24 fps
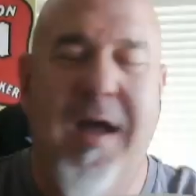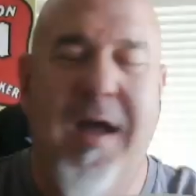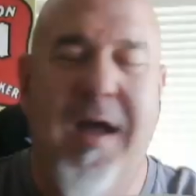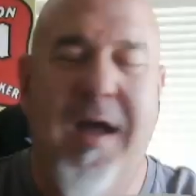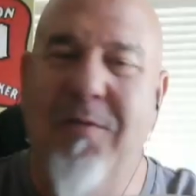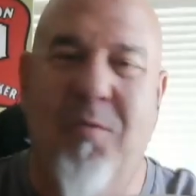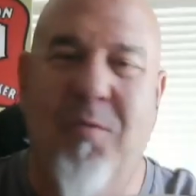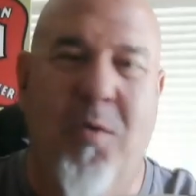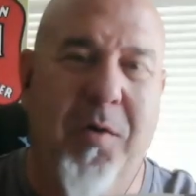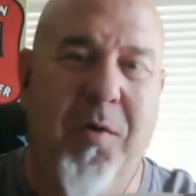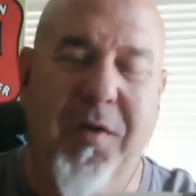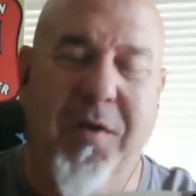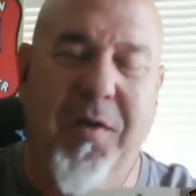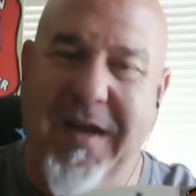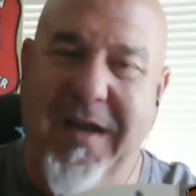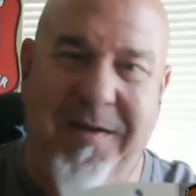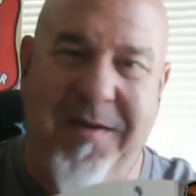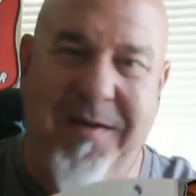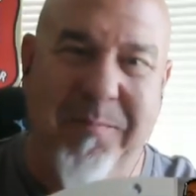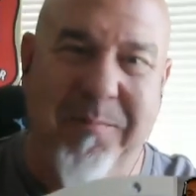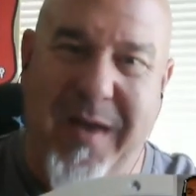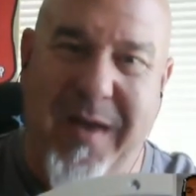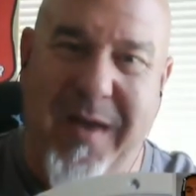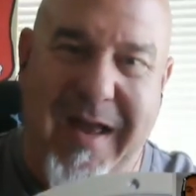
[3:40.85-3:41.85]
I won't
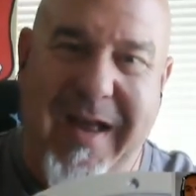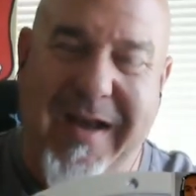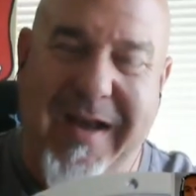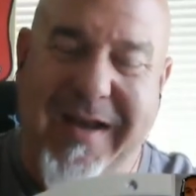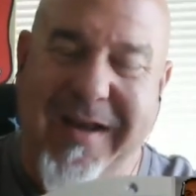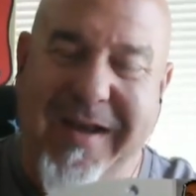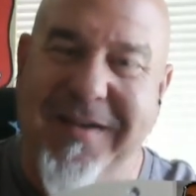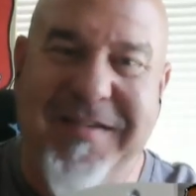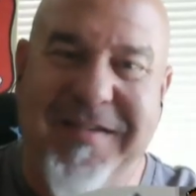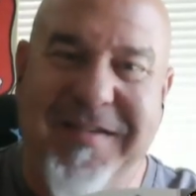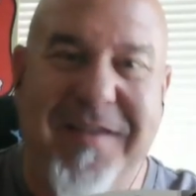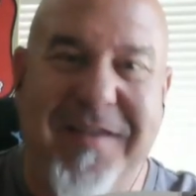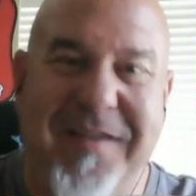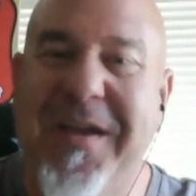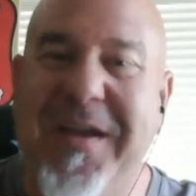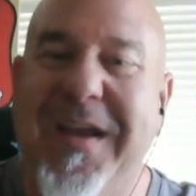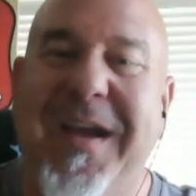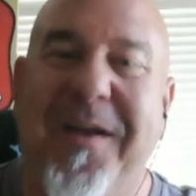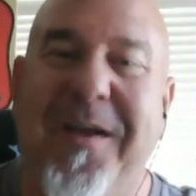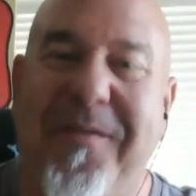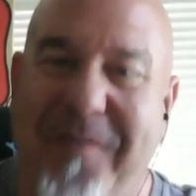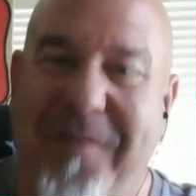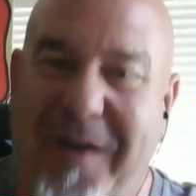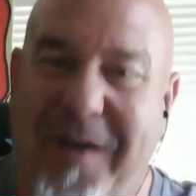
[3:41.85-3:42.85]
lean back because I mean,
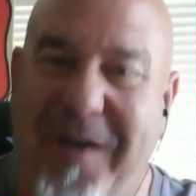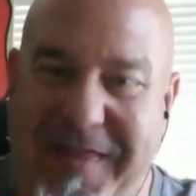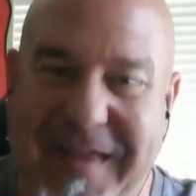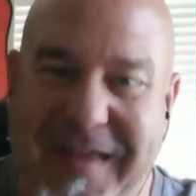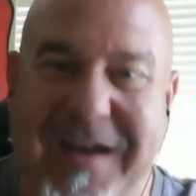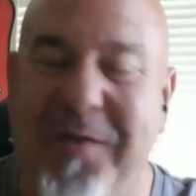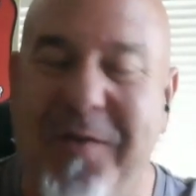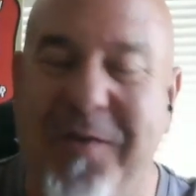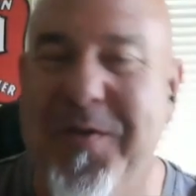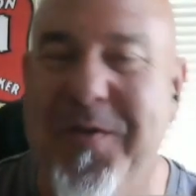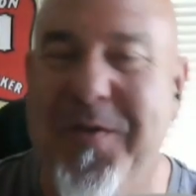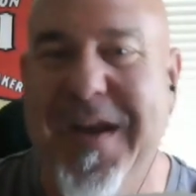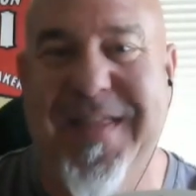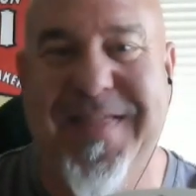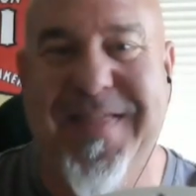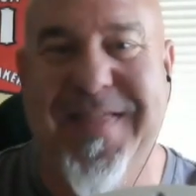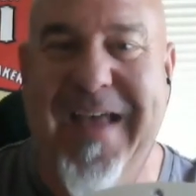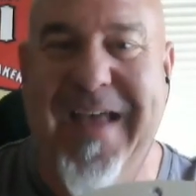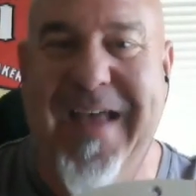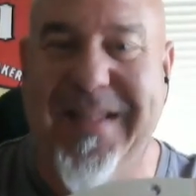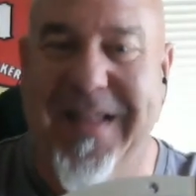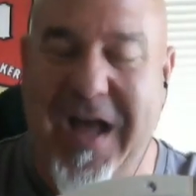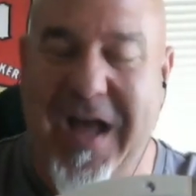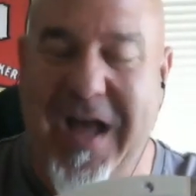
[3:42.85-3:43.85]
come on, they don't need
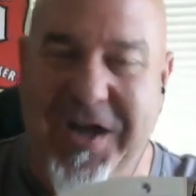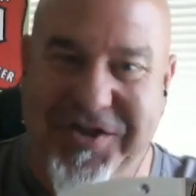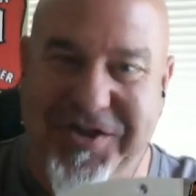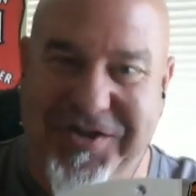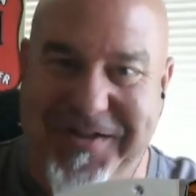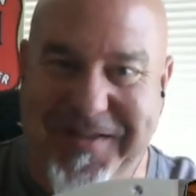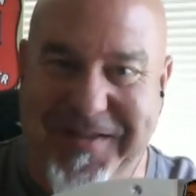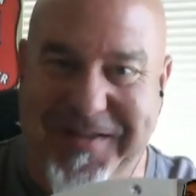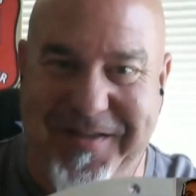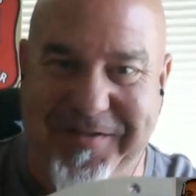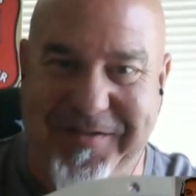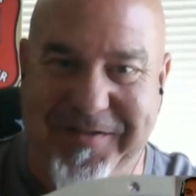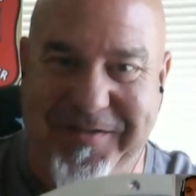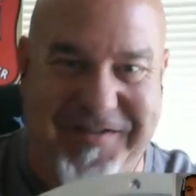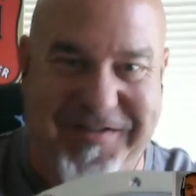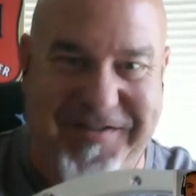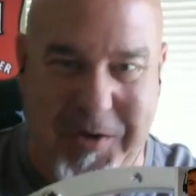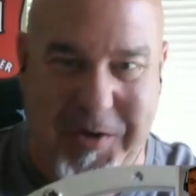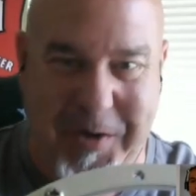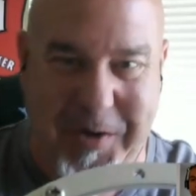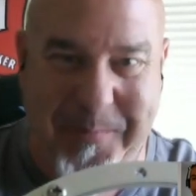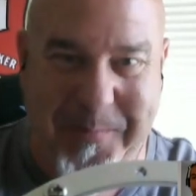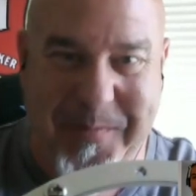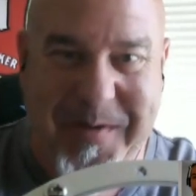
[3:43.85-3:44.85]
that lodged in their
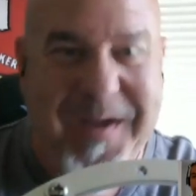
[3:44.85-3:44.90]
sternum.